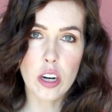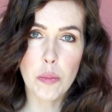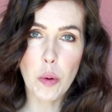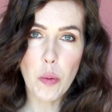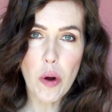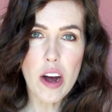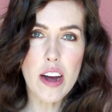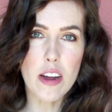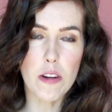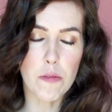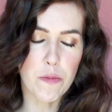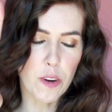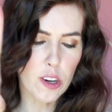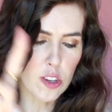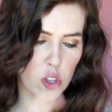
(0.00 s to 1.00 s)
number
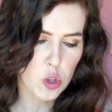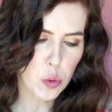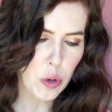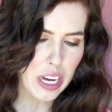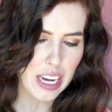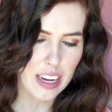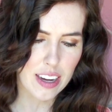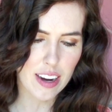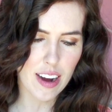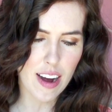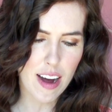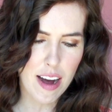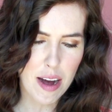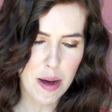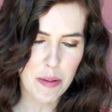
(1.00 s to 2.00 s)
one, first tweet.
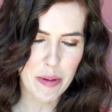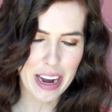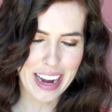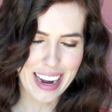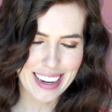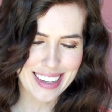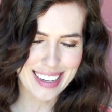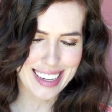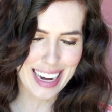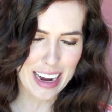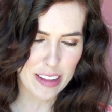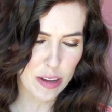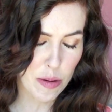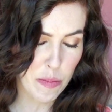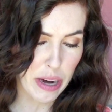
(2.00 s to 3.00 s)
I had to
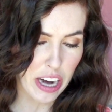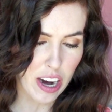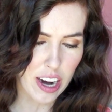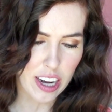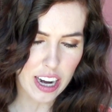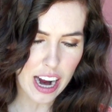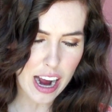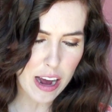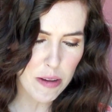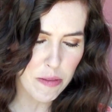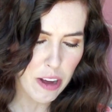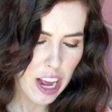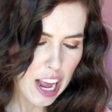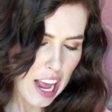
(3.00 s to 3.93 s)
download my archive,